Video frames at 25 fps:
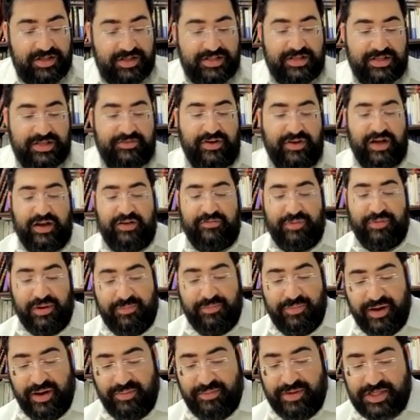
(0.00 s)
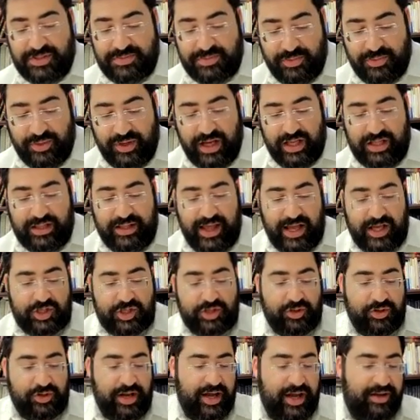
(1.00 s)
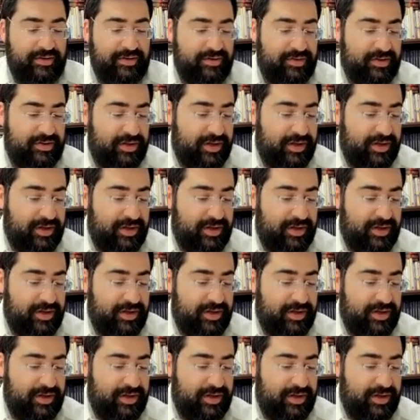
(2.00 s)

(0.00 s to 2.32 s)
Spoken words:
Savara Papa Bashmuel,